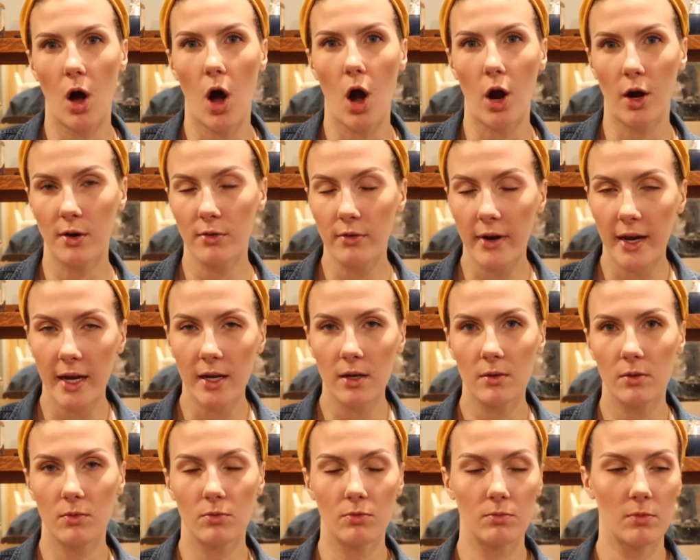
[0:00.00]
heart rate
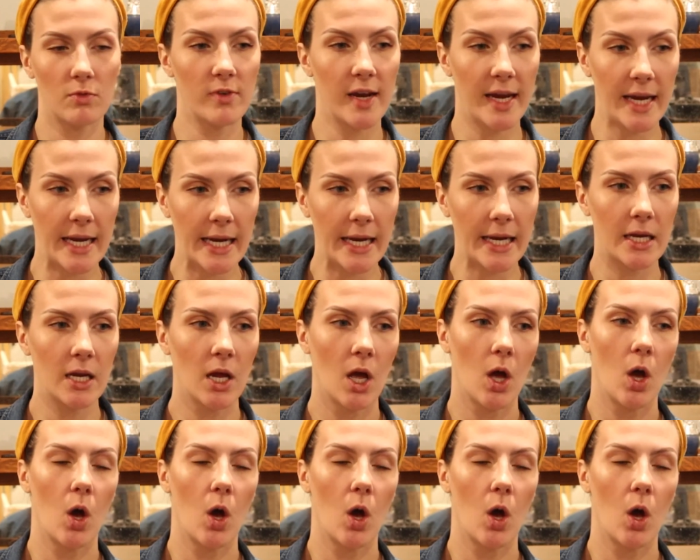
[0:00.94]
reading